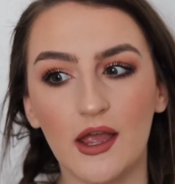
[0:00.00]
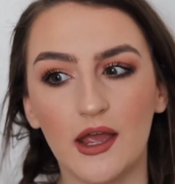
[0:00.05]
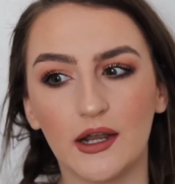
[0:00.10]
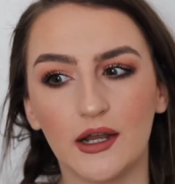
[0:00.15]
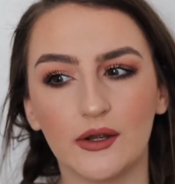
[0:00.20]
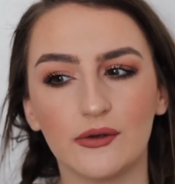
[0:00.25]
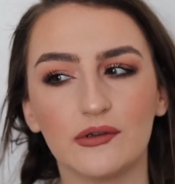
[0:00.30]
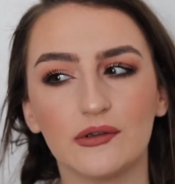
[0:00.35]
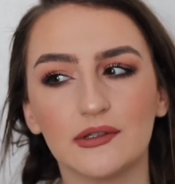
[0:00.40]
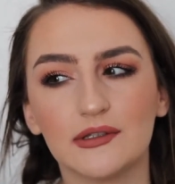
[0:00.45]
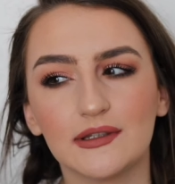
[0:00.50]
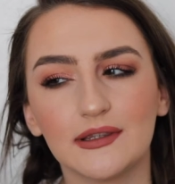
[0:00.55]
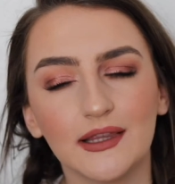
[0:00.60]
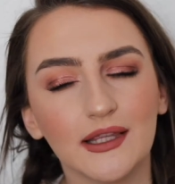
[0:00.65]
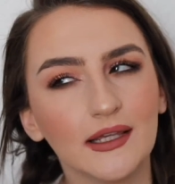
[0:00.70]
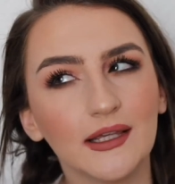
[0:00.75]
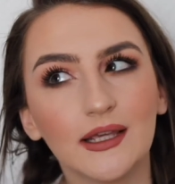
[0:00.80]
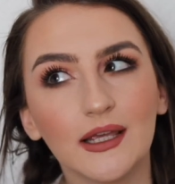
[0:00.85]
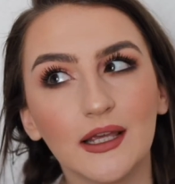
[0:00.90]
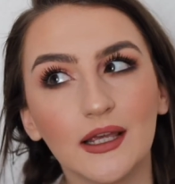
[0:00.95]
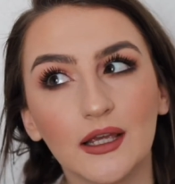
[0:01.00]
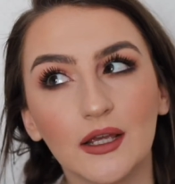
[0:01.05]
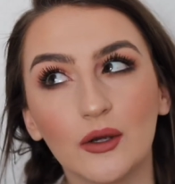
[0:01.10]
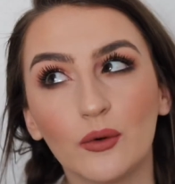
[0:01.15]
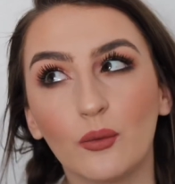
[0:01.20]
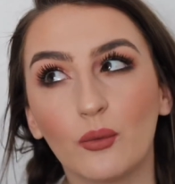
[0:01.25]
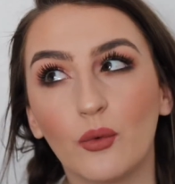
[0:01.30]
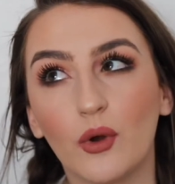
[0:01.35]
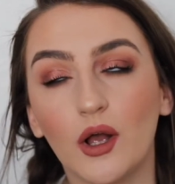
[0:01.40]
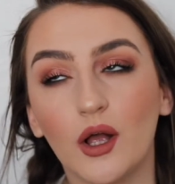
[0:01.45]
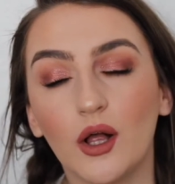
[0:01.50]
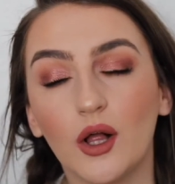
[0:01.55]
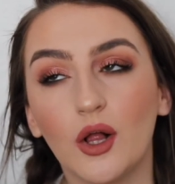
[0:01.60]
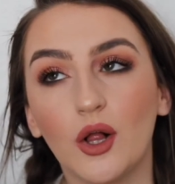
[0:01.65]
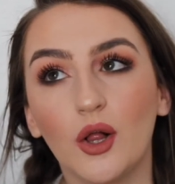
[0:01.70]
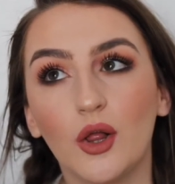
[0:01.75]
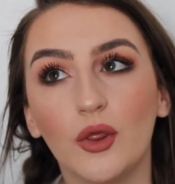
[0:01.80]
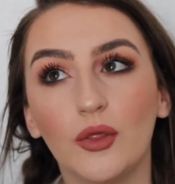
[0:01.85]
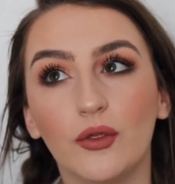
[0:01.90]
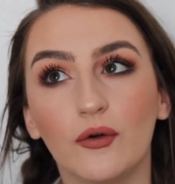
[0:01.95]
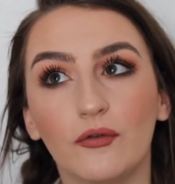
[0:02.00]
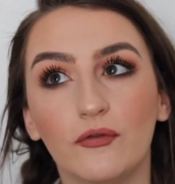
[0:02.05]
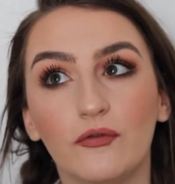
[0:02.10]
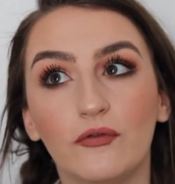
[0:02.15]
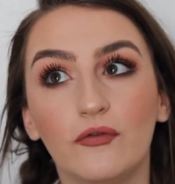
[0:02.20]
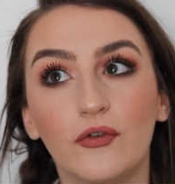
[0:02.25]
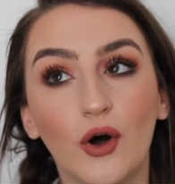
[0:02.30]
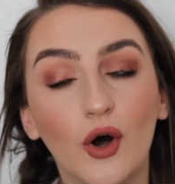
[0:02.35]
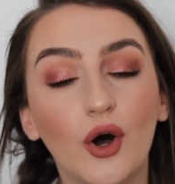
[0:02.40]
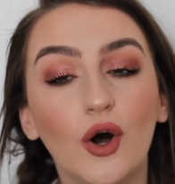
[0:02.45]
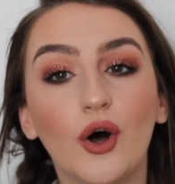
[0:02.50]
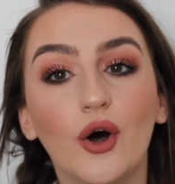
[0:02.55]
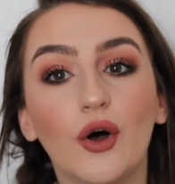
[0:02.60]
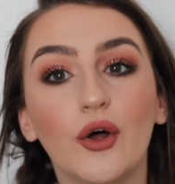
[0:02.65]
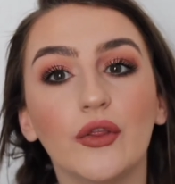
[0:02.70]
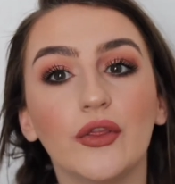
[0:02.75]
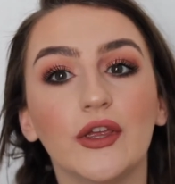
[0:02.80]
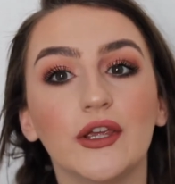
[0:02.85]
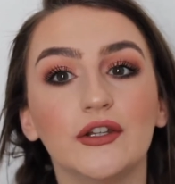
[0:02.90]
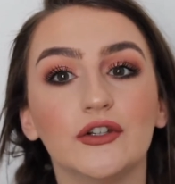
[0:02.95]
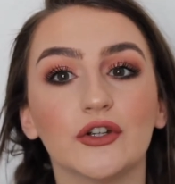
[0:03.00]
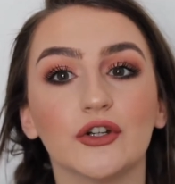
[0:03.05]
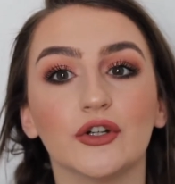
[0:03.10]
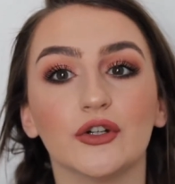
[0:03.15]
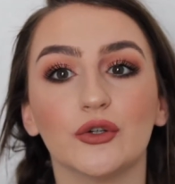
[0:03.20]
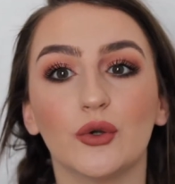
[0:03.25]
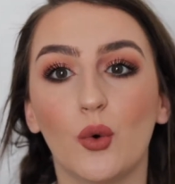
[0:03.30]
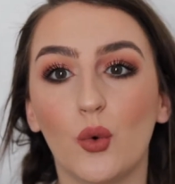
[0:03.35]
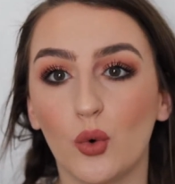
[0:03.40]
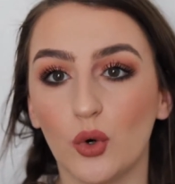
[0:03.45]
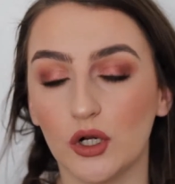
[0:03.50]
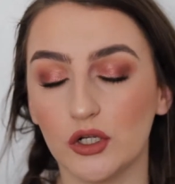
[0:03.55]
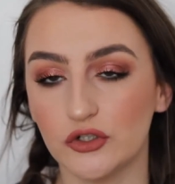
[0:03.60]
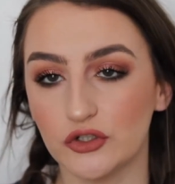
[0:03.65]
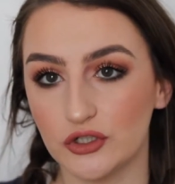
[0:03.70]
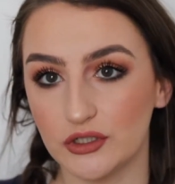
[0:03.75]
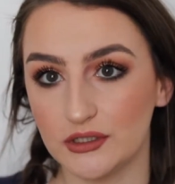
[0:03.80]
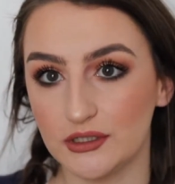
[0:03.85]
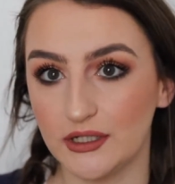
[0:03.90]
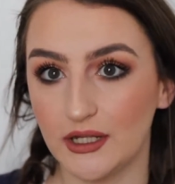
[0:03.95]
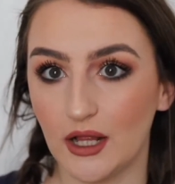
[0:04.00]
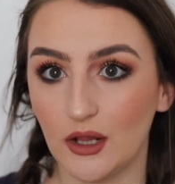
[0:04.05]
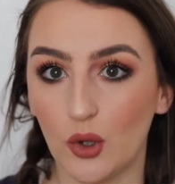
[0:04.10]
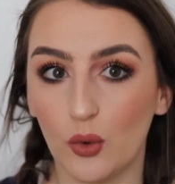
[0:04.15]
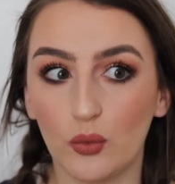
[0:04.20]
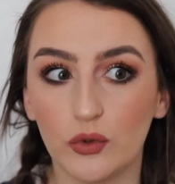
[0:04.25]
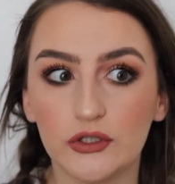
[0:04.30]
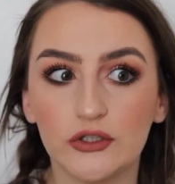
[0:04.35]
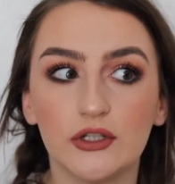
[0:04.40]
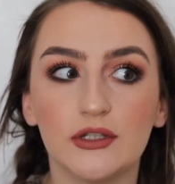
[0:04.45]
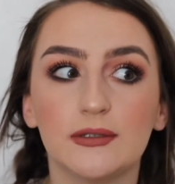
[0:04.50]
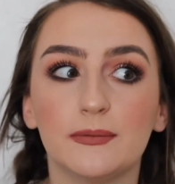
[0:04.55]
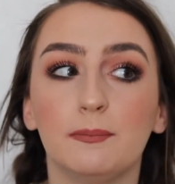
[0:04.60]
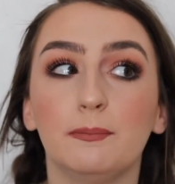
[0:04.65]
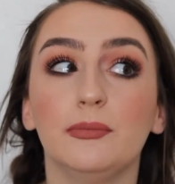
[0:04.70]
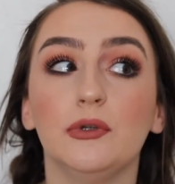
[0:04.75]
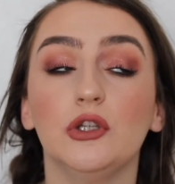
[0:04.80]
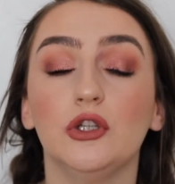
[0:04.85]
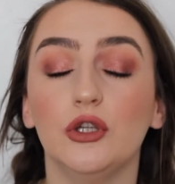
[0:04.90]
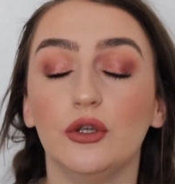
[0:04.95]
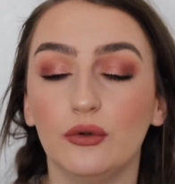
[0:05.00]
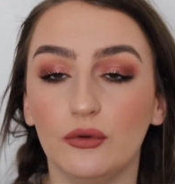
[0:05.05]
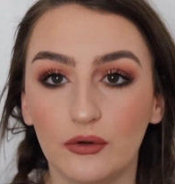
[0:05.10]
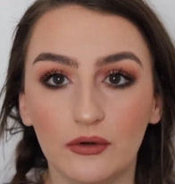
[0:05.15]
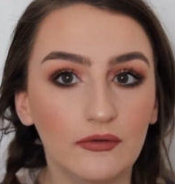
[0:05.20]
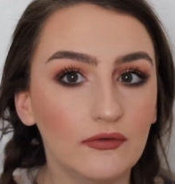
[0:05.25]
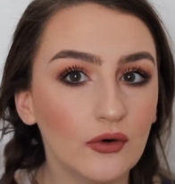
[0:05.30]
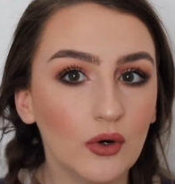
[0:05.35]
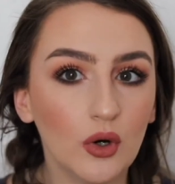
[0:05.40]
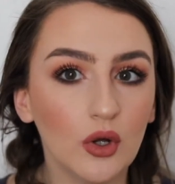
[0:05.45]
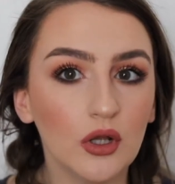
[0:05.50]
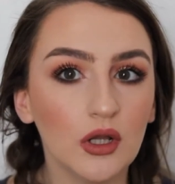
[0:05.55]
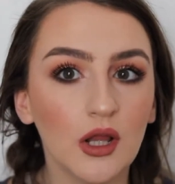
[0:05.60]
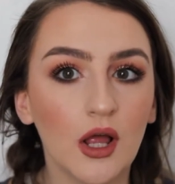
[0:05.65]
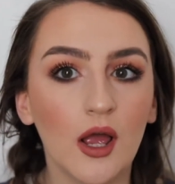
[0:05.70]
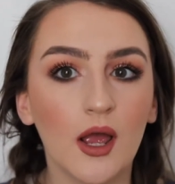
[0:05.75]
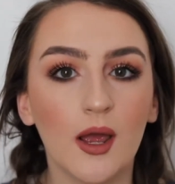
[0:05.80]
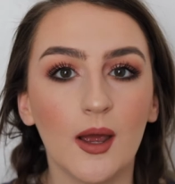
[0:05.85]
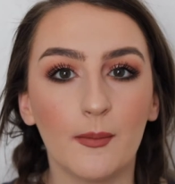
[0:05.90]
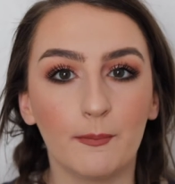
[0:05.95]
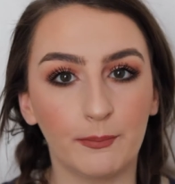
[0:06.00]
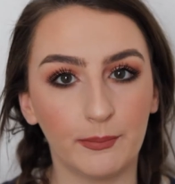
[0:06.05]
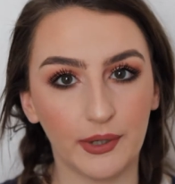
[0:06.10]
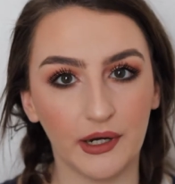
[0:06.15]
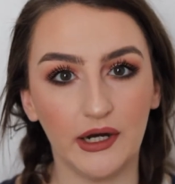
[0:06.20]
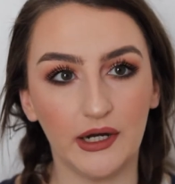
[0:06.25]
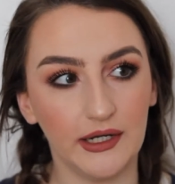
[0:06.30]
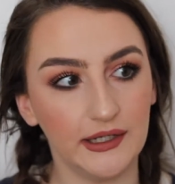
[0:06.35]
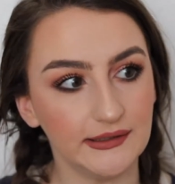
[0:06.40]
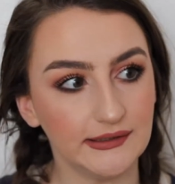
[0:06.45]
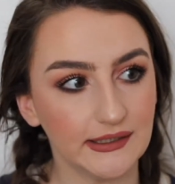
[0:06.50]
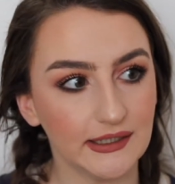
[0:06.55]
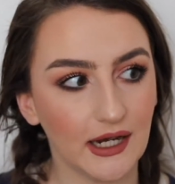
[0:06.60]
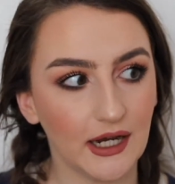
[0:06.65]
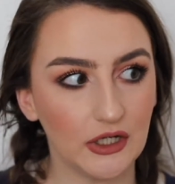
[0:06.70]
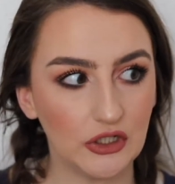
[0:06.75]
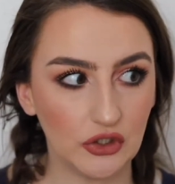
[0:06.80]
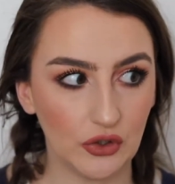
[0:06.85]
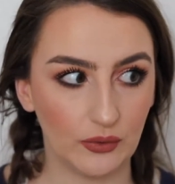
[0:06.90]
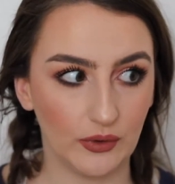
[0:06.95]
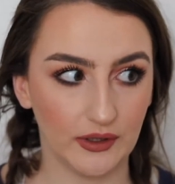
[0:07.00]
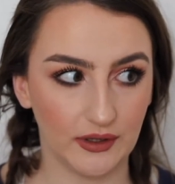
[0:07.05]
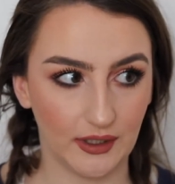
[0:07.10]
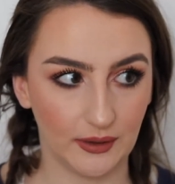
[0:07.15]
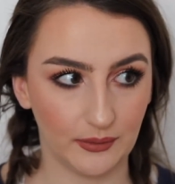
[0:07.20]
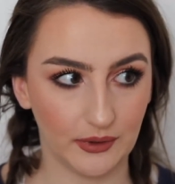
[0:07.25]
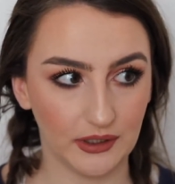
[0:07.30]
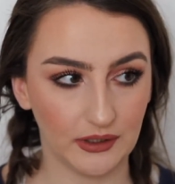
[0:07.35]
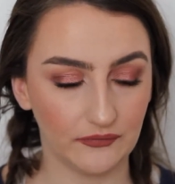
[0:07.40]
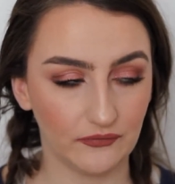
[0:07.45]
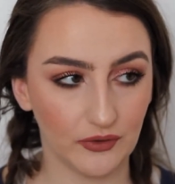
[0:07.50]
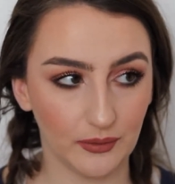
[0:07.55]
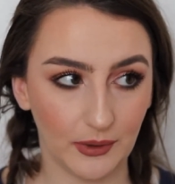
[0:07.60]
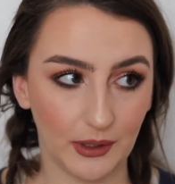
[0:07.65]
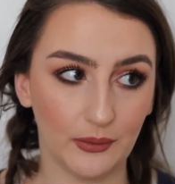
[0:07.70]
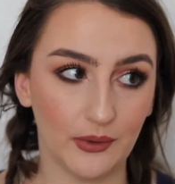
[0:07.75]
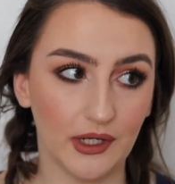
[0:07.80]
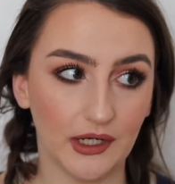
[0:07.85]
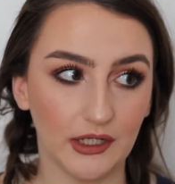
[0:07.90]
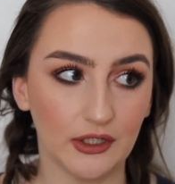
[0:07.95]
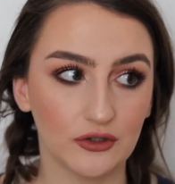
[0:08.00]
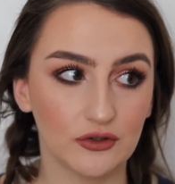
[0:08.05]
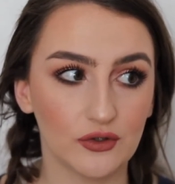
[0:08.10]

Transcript: And I was thinking, well, the fall they turn orange and yellow, which is beautiful, but I don't want that for my wedding.